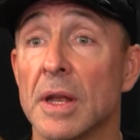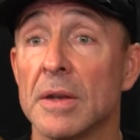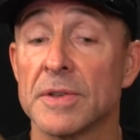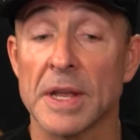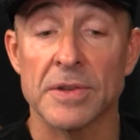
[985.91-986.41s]

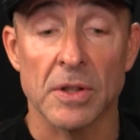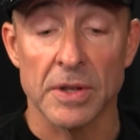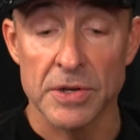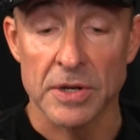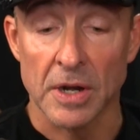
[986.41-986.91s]
And just as a
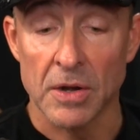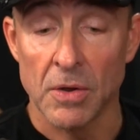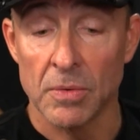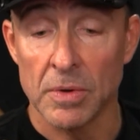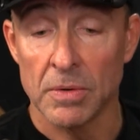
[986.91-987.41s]
clinician, I
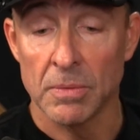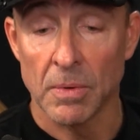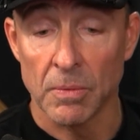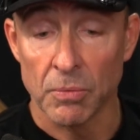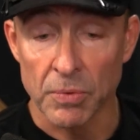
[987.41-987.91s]
know you
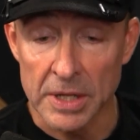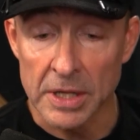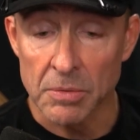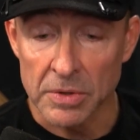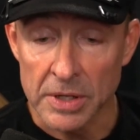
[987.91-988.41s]

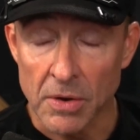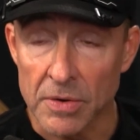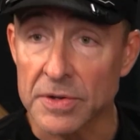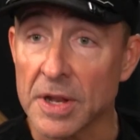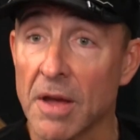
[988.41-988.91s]
really, really know
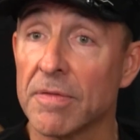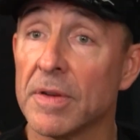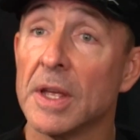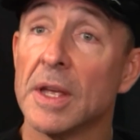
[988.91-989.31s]
your stuff.